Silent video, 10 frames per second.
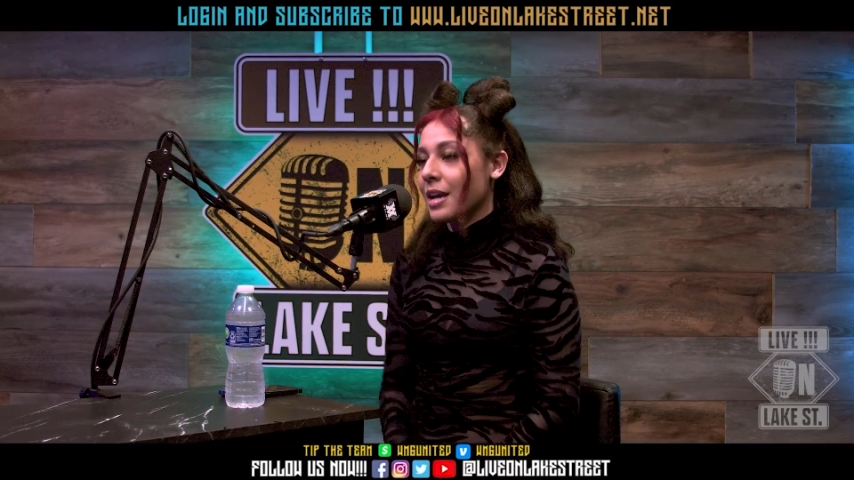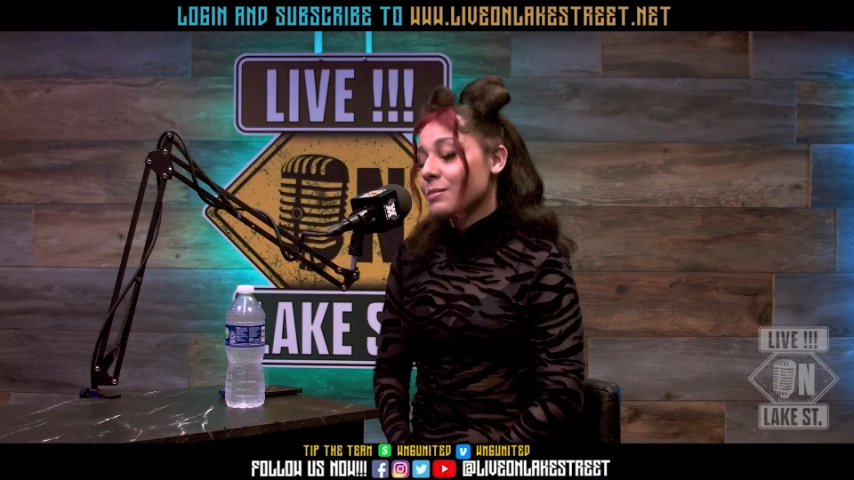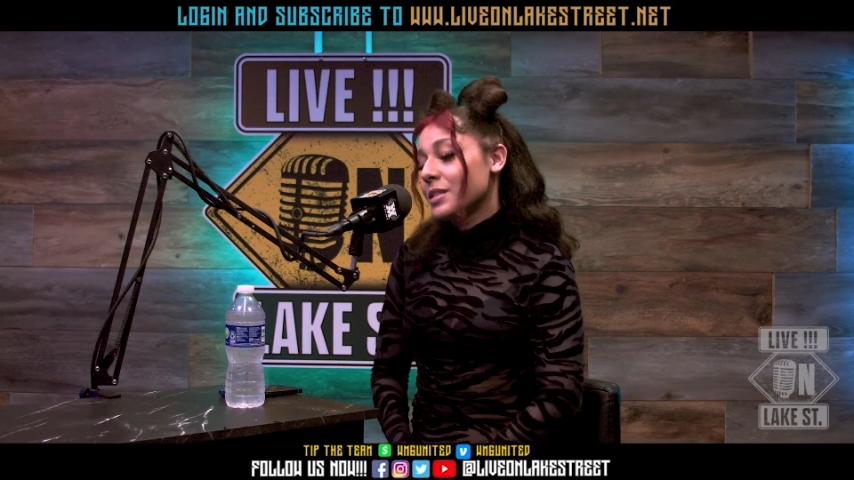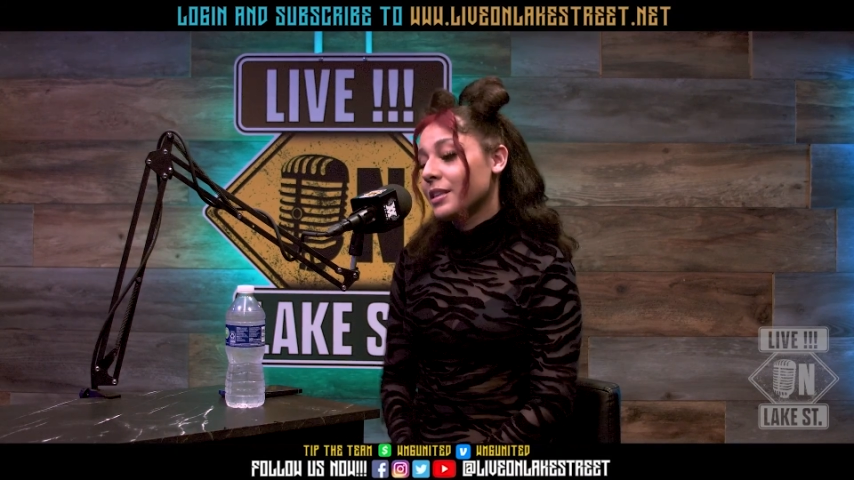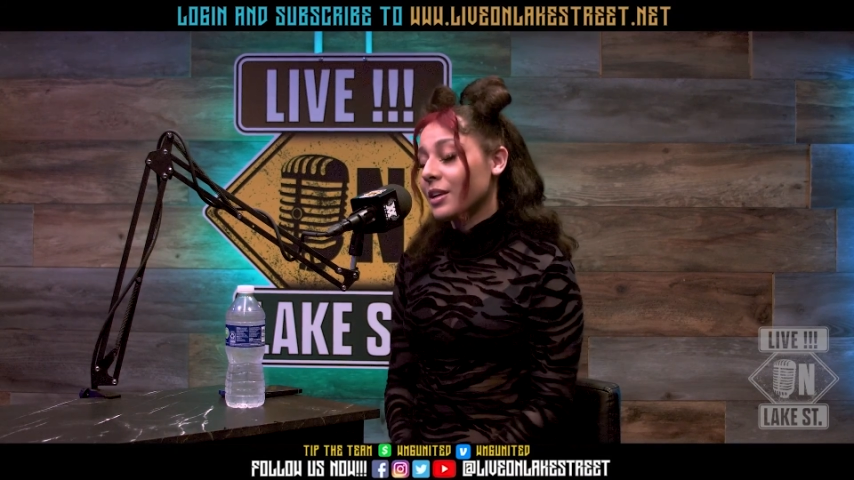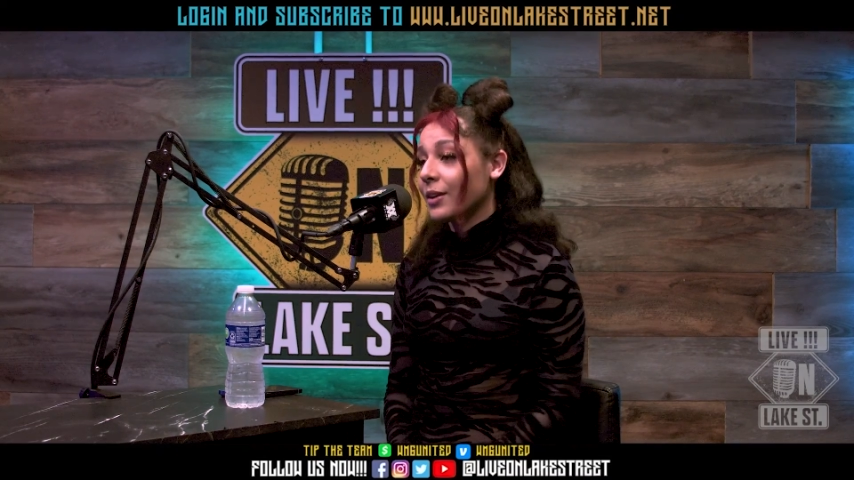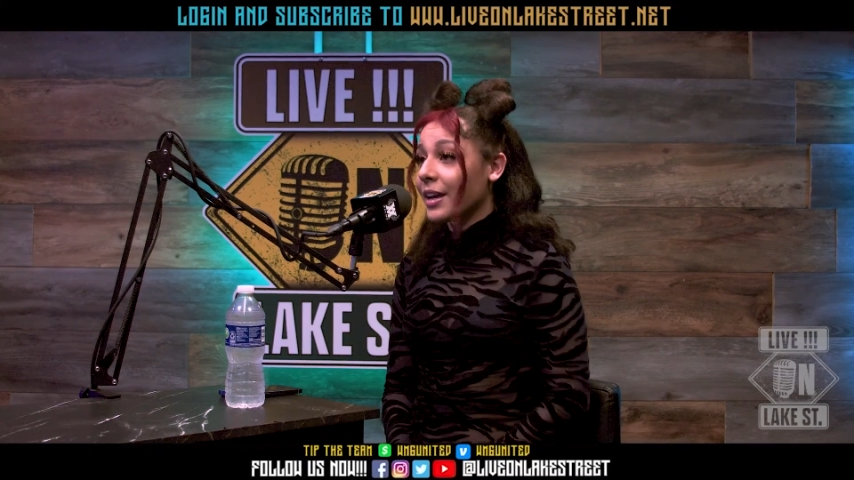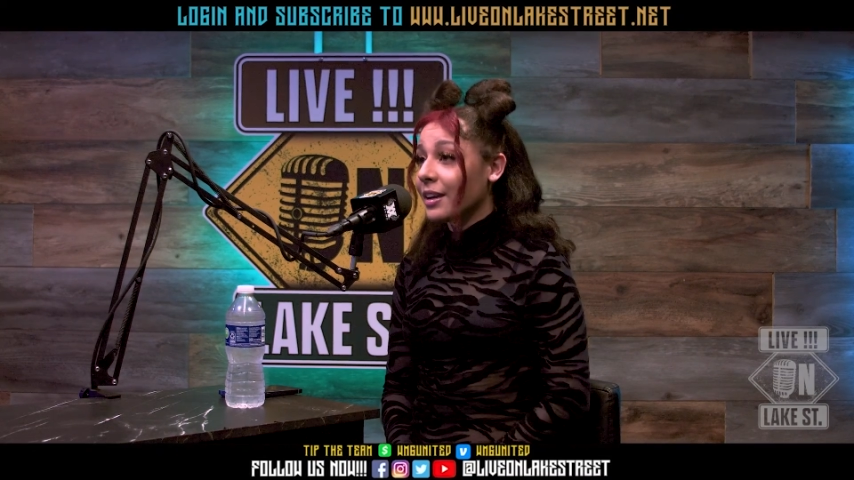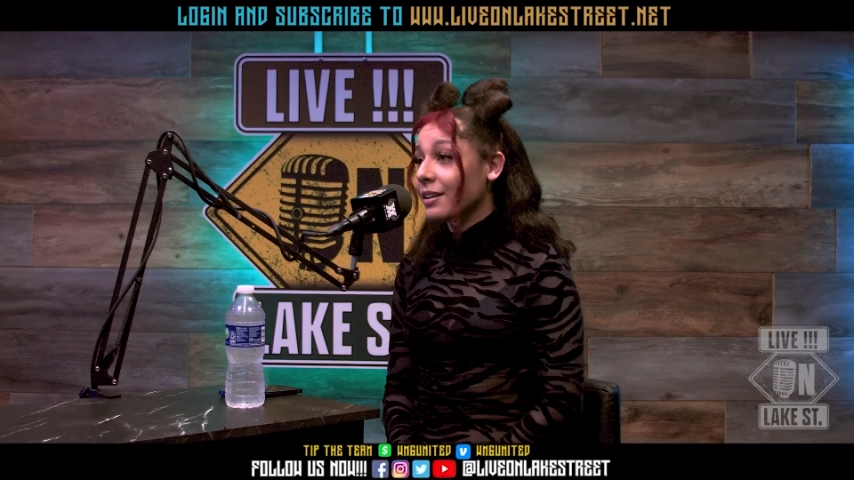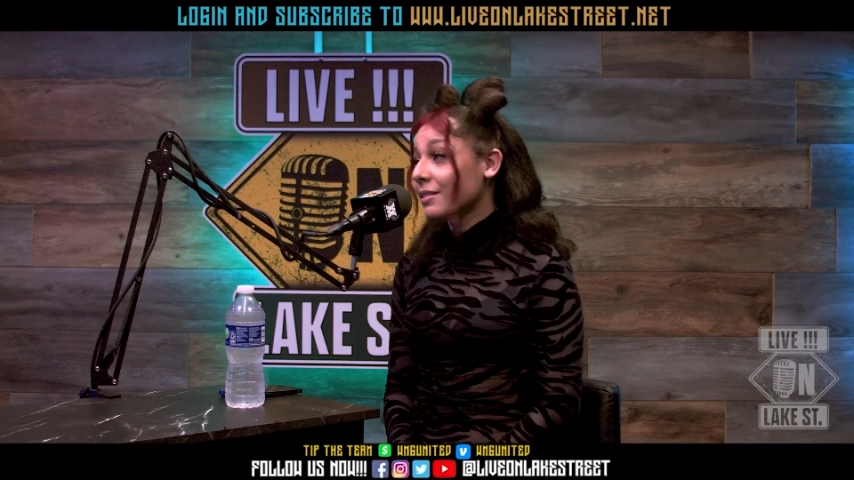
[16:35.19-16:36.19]
I'm sitting there
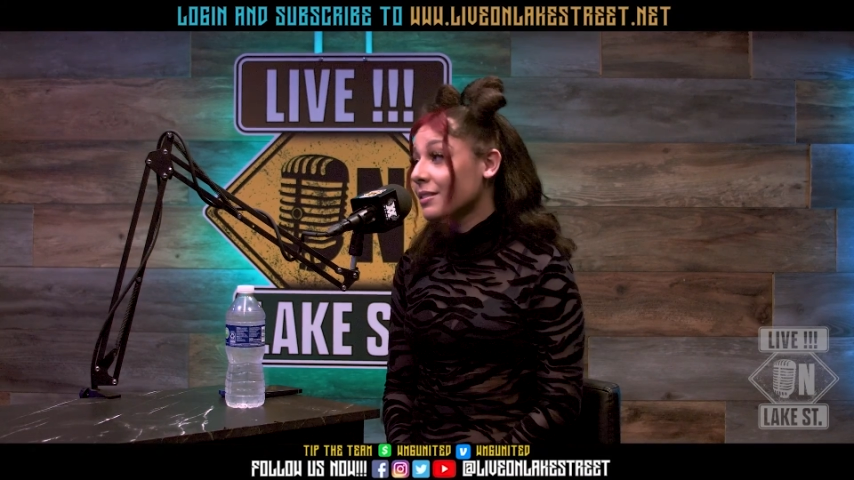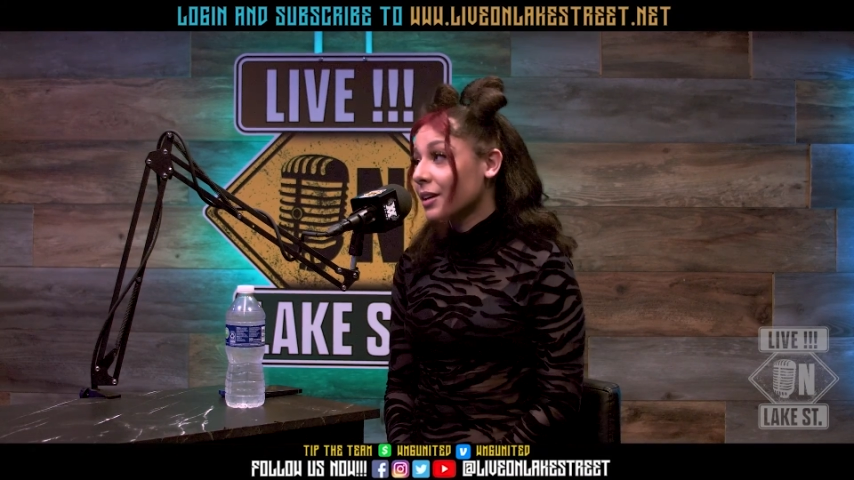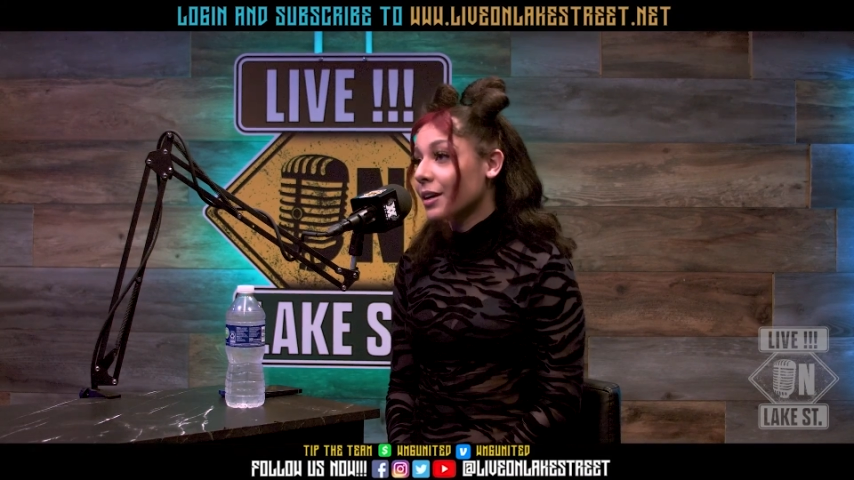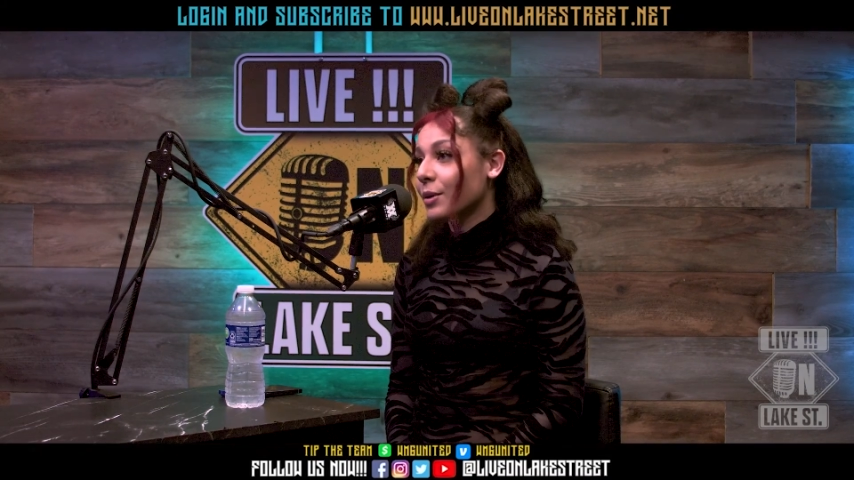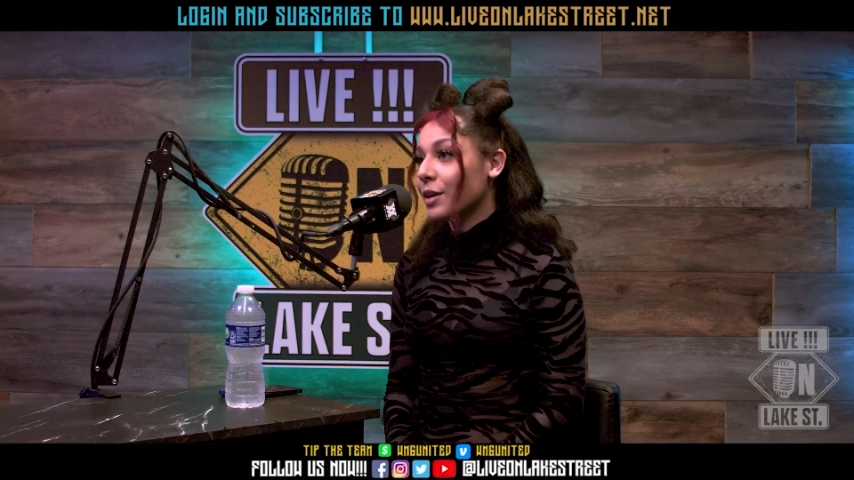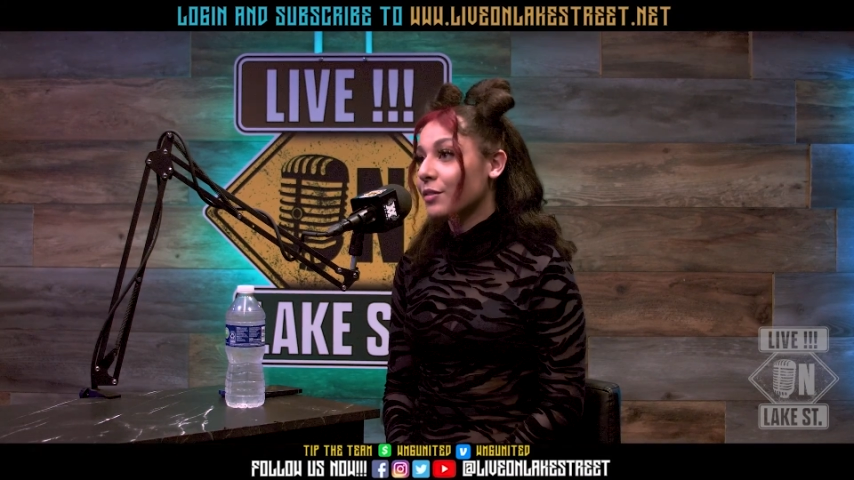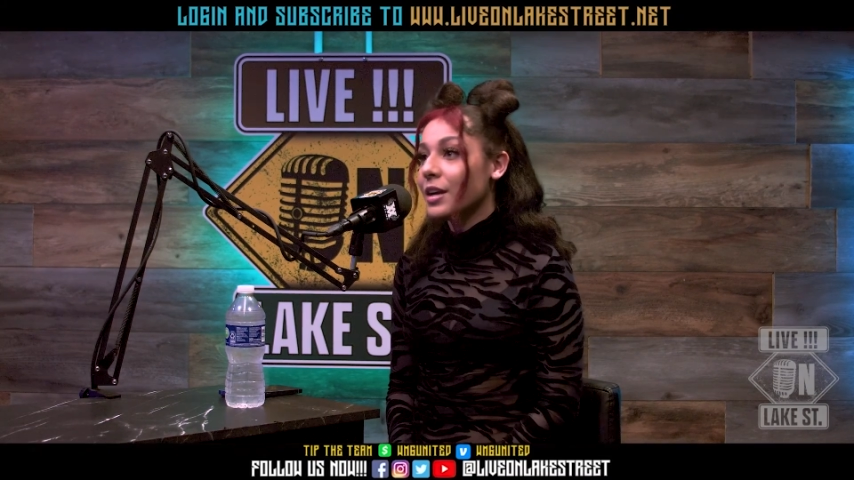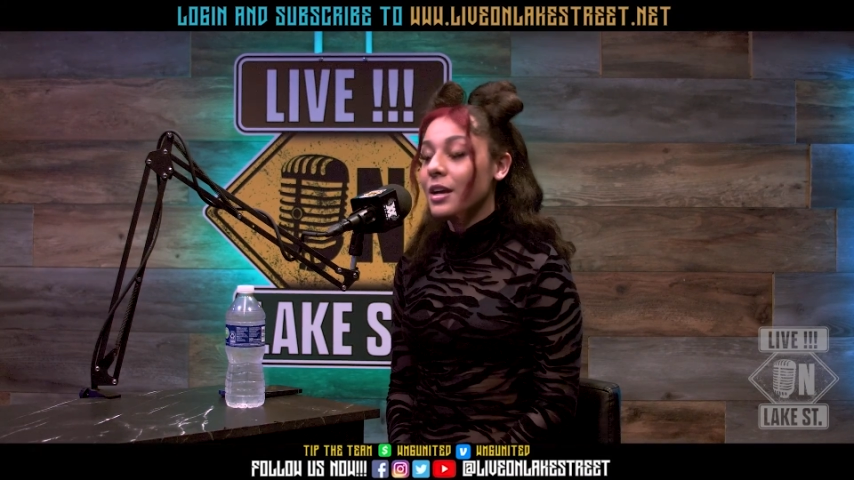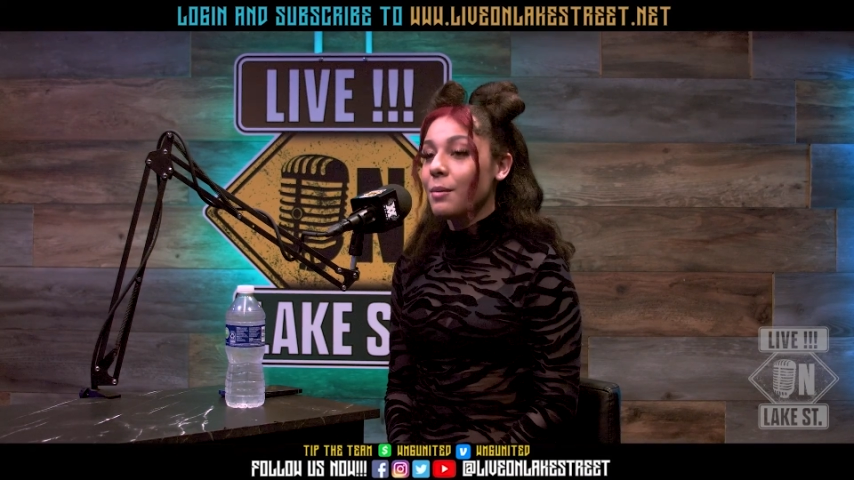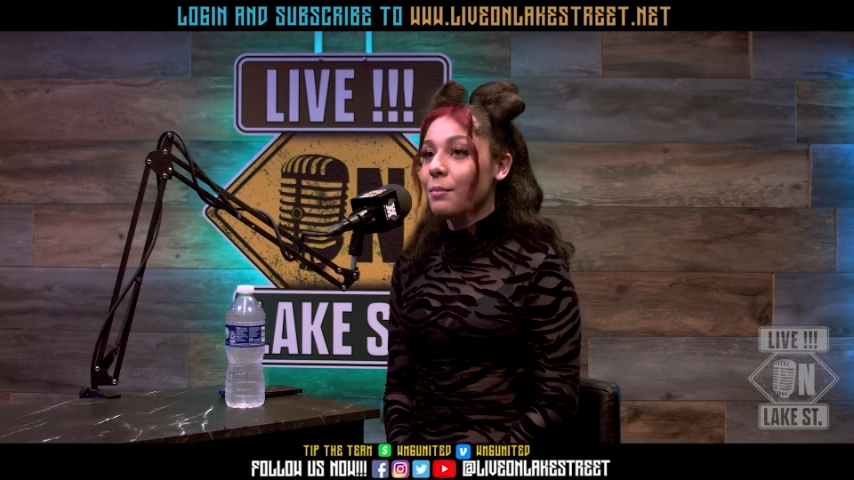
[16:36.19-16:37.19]
like, okay, whatever.
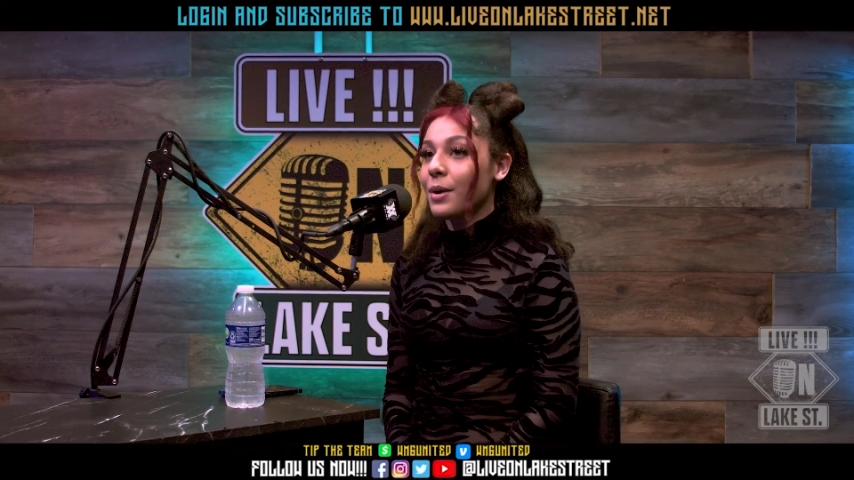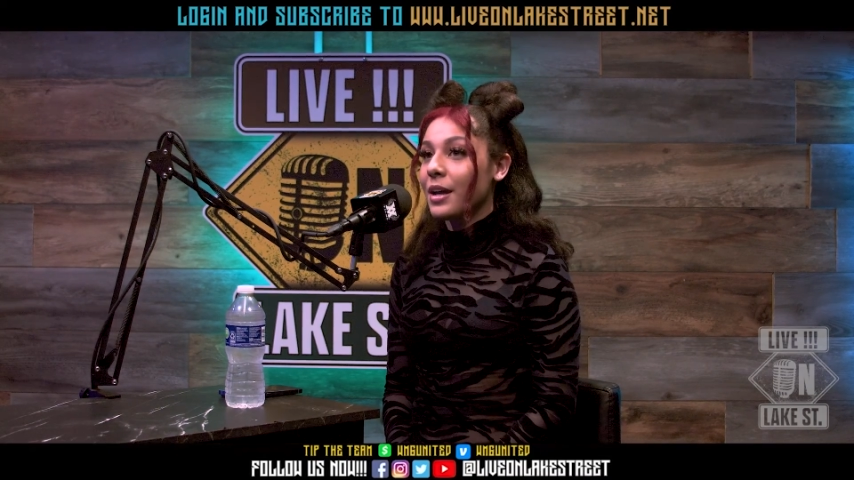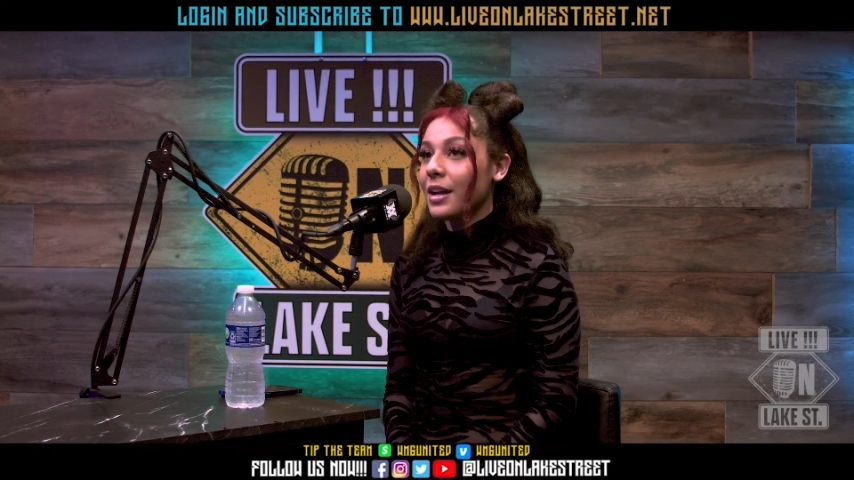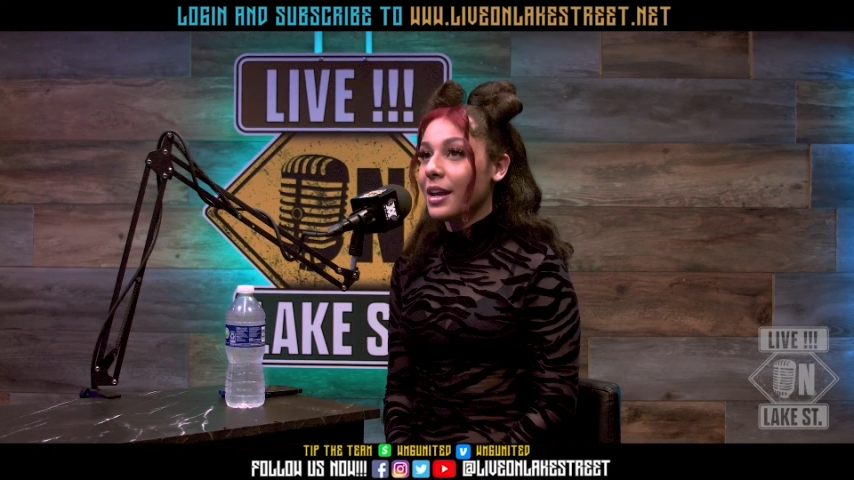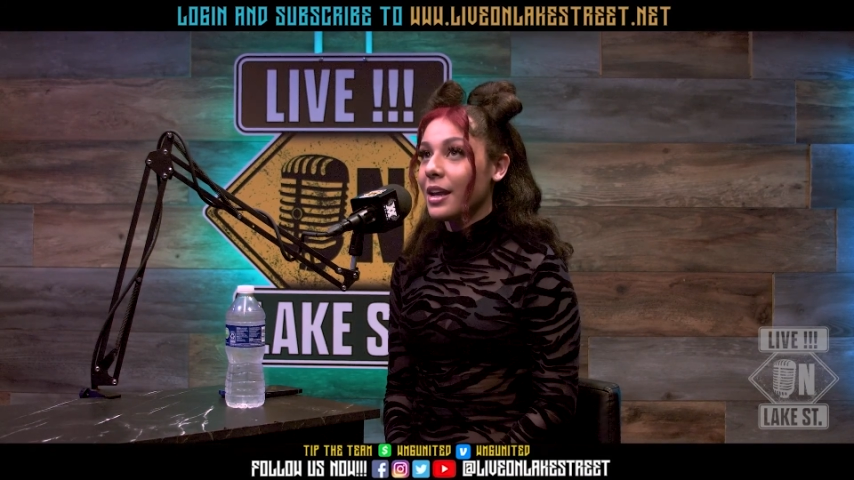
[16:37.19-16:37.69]
But